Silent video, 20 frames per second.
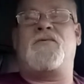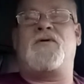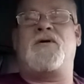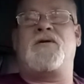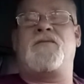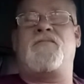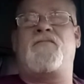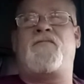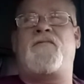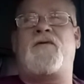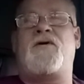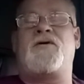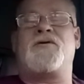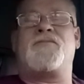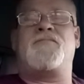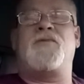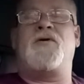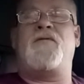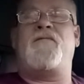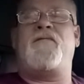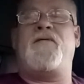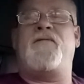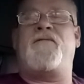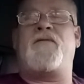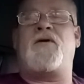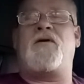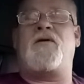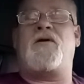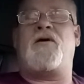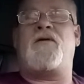one false move, you
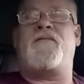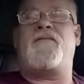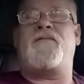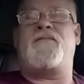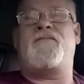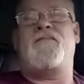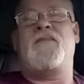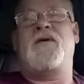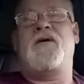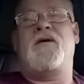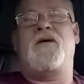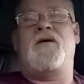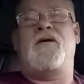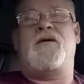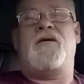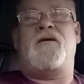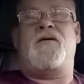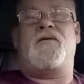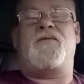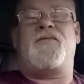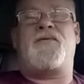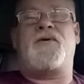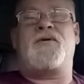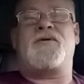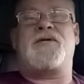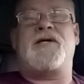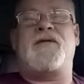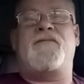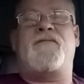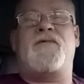fall off, you know,
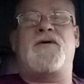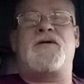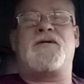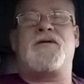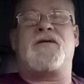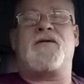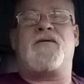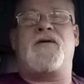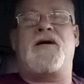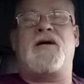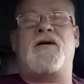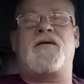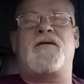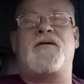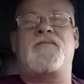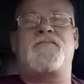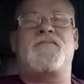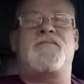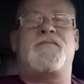13 foot to the ground,